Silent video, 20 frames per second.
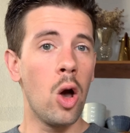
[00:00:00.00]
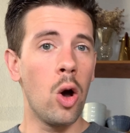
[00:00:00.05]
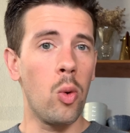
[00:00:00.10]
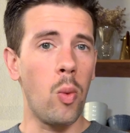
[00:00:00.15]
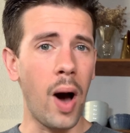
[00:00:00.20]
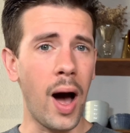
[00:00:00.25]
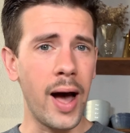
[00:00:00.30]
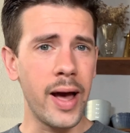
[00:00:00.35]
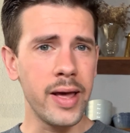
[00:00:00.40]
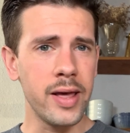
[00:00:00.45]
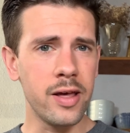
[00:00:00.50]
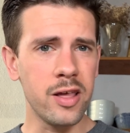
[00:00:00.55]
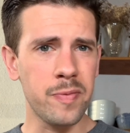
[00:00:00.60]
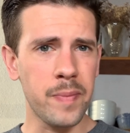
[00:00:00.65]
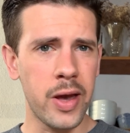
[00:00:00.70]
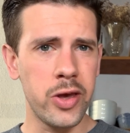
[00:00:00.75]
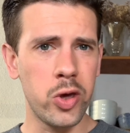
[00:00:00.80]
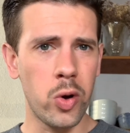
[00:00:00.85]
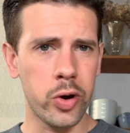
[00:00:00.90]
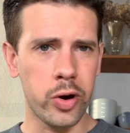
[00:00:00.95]
Why is my
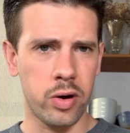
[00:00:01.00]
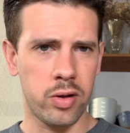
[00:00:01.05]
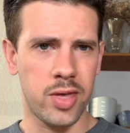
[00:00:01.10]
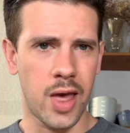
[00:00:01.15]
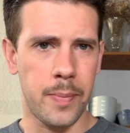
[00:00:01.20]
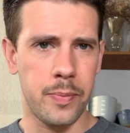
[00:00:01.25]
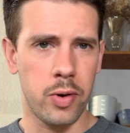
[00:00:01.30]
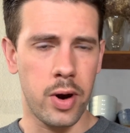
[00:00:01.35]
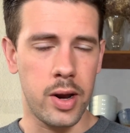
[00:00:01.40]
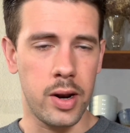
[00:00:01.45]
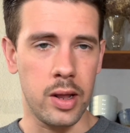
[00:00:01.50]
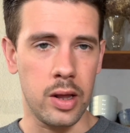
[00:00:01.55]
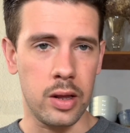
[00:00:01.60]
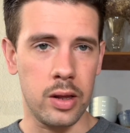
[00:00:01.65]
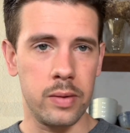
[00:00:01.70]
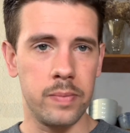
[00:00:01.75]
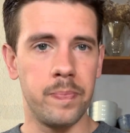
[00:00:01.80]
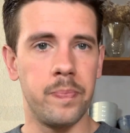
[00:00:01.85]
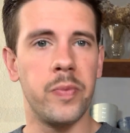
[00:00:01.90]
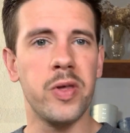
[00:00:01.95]
yogurt separating?
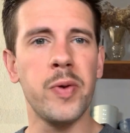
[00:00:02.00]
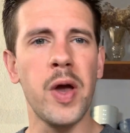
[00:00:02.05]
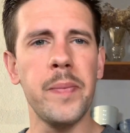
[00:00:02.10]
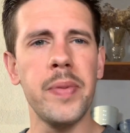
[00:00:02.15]
This might